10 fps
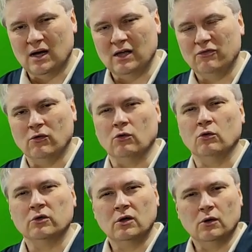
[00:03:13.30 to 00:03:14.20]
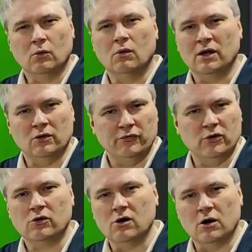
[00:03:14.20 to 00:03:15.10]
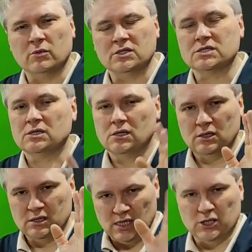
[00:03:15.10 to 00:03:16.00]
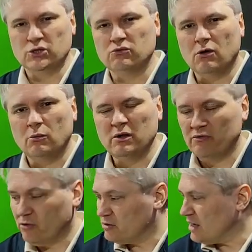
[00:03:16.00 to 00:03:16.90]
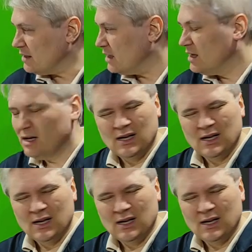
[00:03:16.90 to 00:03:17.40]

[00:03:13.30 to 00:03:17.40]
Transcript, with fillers: I followed one of your comments. Thank you, Robin, for that.